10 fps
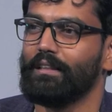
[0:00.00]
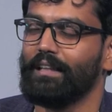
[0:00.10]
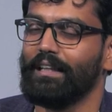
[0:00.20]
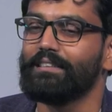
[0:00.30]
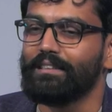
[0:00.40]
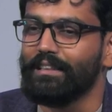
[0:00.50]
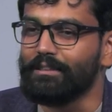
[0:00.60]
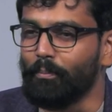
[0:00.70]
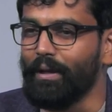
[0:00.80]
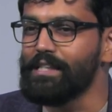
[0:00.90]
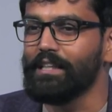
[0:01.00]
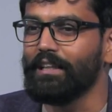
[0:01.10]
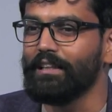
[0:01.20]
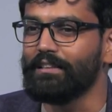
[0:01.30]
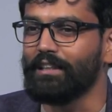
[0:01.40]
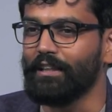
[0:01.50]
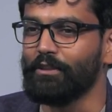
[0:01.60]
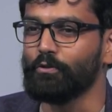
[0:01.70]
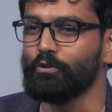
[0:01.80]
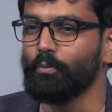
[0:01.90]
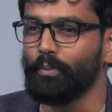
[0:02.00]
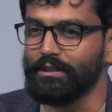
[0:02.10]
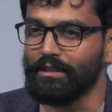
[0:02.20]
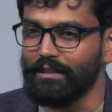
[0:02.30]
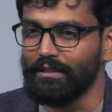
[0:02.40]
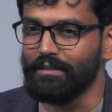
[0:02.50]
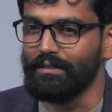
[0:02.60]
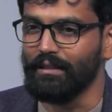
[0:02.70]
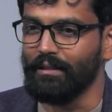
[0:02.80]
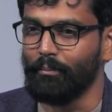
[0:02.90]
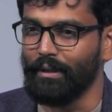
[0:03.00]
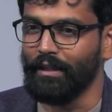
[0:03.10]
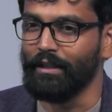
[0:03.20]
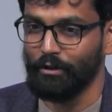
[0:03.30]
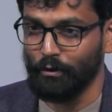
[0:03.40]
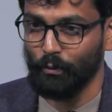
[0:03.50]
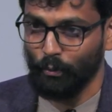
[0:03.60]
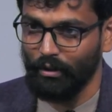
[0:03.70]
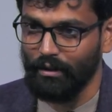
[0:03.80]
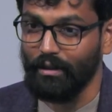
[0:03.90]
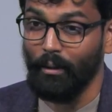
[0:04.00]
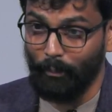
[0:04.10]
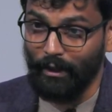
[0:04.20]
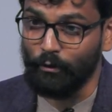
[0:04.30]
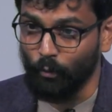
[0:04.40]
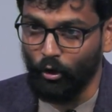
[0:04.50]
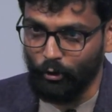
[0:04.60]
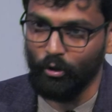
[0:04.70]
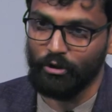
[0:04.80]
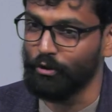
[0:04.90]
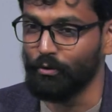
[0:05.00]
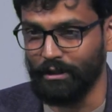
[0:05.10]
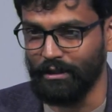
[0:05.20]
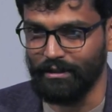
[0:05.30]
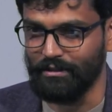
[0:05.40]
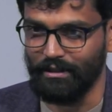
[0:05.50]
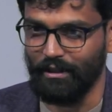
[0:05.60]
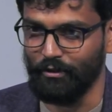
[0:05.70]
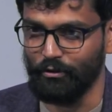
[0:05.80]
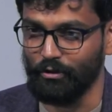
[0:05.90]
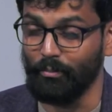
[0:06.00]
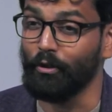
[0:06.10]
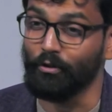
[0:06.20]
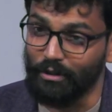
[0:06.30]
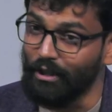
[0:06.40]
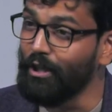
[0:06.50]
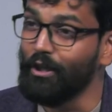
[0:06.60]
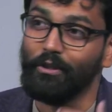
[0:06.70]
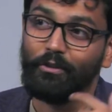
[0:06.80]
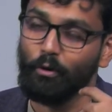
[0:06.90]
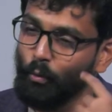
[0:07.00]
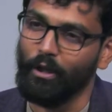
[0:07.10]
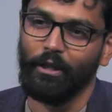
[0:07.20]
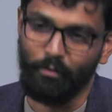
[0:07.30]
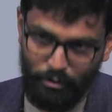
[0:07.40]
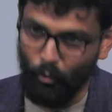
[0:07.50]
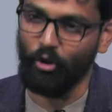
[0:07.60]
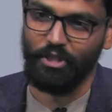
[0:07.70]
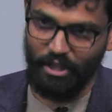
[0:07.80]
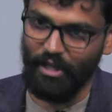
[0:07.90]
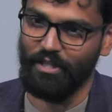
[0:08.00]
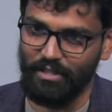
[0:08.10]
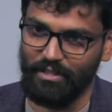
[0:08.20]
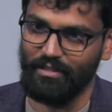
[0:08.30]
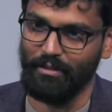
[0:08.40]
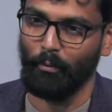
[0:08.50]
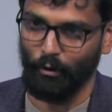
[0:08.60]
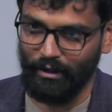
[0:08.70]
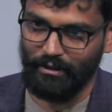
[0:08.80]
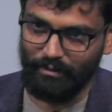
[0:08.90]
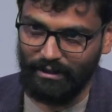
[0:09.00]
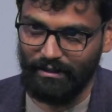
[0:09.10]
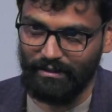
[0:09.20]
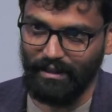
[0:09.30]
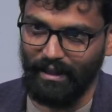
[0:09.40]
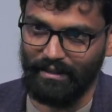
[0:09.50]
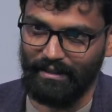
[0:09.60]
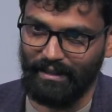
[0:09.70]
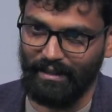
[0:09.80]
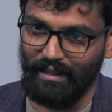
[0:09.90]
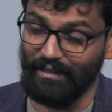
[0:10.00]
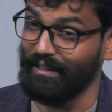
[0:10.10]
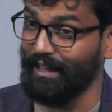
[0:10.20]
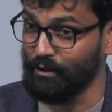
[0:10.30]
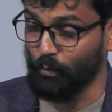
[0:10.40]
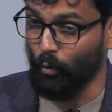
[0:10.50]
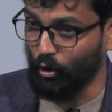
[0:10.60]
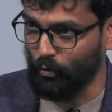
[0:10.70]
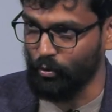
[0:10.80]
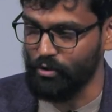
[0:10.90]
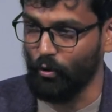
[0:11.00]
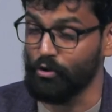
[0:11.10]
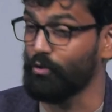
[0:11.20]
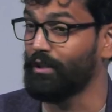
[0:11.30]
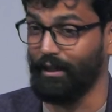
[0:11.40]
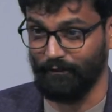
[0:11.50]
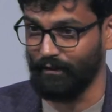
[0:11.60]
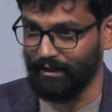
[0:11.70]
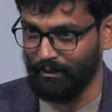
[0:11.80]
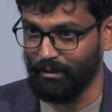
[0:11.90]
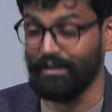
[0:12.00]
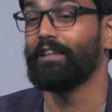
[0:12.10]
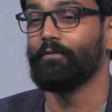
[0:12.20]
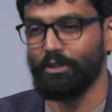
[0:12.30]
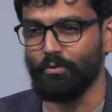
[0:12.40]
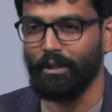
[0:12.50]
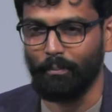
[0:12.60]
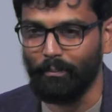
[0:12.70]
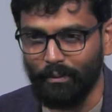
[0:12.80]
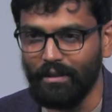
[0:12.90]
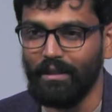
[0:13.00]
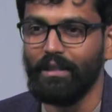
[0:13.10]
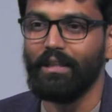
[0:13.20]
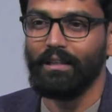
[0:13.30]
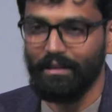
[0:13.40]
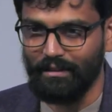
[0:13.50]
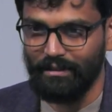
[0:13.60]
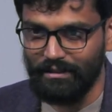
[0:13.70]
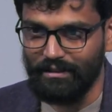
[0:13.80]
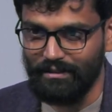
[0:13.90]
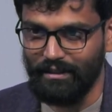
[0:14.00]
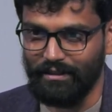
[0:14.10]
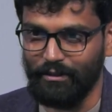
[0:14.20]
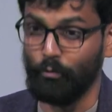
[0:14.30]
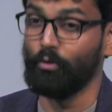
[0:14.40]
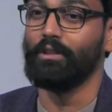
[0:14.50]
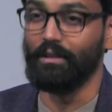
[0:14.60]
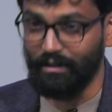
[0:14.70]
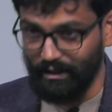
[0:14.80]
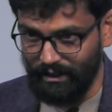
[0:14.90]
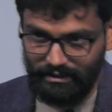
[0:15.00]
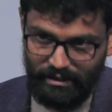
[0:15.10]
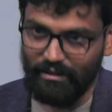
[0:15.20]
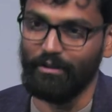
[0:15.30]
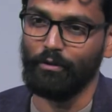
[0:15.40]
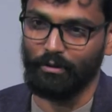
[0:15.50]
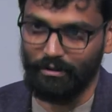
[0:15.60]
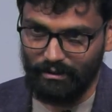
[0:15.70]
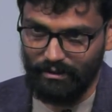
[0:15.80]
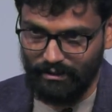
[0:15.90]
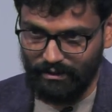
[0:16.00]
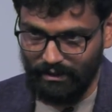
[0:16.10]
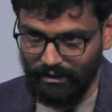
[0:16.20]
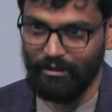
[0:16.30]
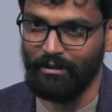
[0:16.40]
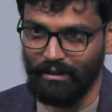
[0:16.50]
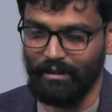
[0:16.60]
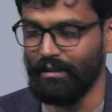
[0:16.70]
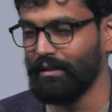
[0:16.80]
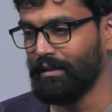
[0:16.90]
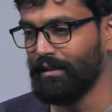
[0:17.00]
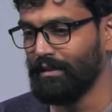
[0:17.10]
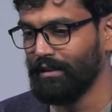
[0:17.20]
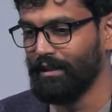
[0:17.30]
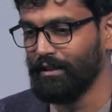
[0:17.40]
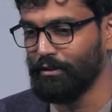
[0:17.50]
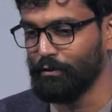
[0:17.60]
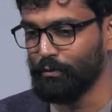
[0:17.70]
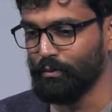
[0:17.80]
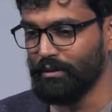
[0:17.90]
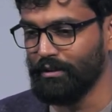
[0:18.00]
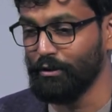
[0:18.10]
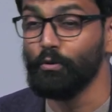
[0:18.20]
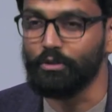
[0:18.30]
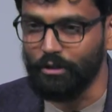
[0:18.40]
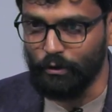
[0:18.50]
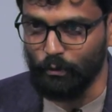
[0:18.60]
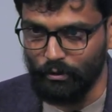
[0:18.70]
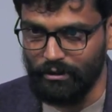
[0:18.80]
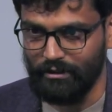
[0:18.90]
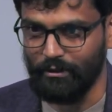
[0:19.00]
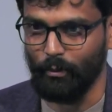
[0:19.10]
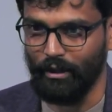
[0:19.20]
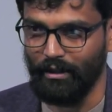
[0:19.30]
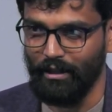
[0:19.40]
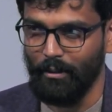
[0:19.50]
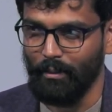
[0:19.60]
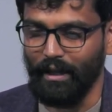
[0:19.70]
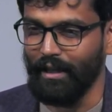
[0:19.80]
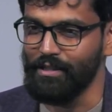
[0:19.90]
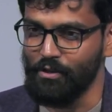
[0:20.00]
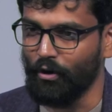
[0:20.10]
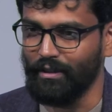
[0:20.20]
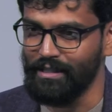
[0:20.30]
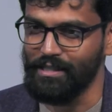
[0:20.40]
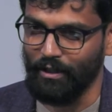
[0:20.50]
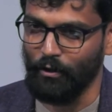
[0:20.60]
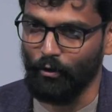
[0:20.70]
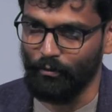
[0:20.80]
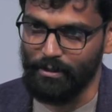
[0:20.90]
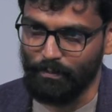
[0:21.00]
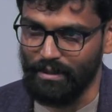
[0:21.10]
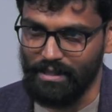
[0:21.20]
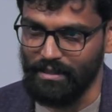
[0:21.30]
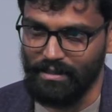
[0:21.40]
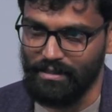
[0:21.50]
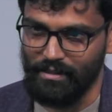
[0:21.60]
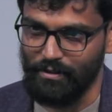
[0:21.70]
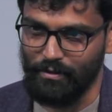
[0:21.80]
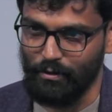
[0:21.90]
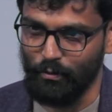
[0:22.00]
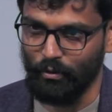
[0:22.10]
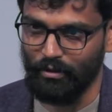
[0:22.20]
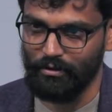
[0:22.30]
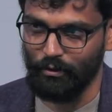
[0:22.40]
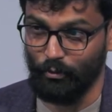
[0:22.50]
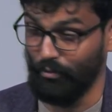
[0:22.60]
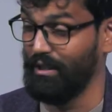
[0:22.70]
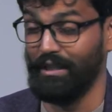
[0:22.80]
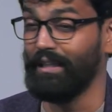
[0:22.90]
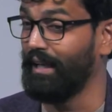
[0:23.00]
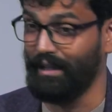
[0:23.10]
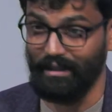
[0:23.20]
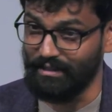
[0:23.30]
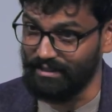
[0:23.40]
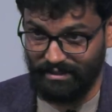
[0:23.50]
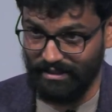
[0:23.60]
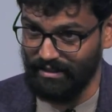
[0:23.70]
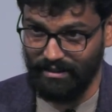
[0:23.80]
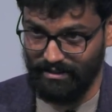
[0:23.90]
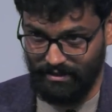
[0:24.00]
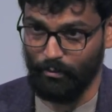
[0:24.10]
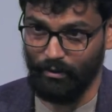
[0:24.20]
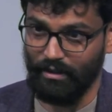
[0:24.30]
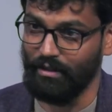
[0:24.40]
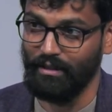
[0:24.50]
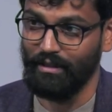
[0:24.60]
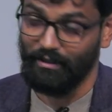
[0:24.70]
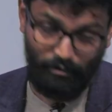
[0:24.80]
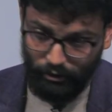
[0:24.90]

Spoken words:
it's basically trying to supersede it being a tool compared to what was during the Industrial Revolution, because tooling was what changed the productivity idea, and that's what was also terrifying. But then eventually people learned that you could reskill, you could learn to use the tools, as it were. But AI is not necessarily always presented as a tool. So we need AI literacy, as it were, not